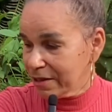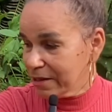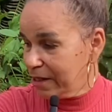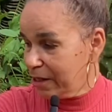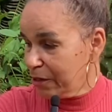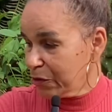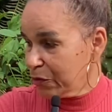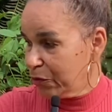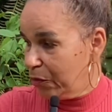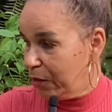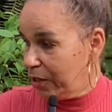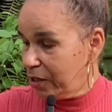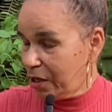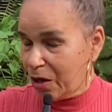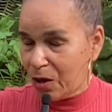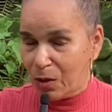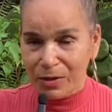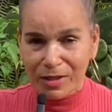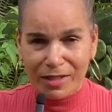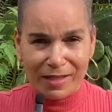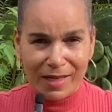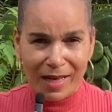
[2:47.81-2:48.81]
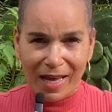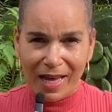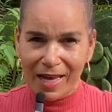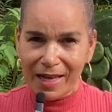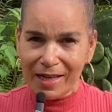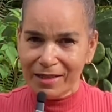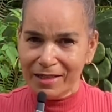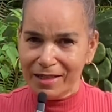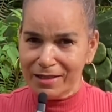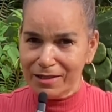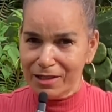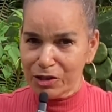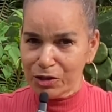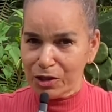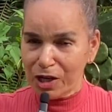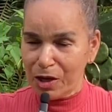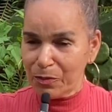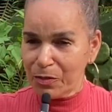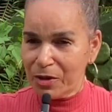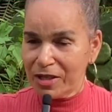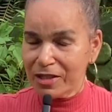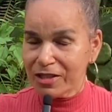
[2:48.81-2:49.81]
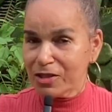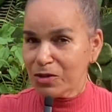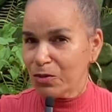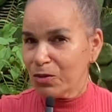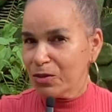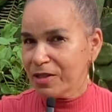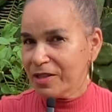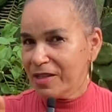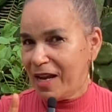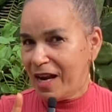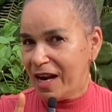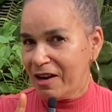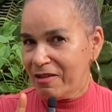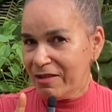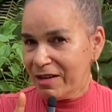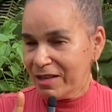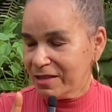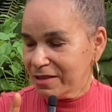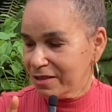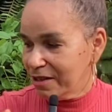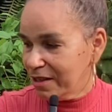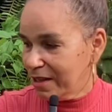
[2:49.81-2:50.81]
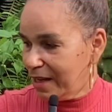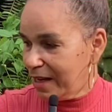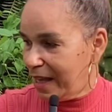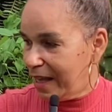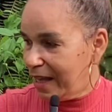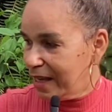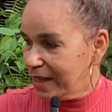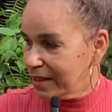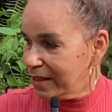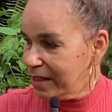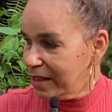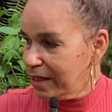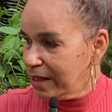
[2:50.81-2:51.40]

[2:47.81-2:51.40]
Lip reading: They're going outside in the tropics, so direct sunlight.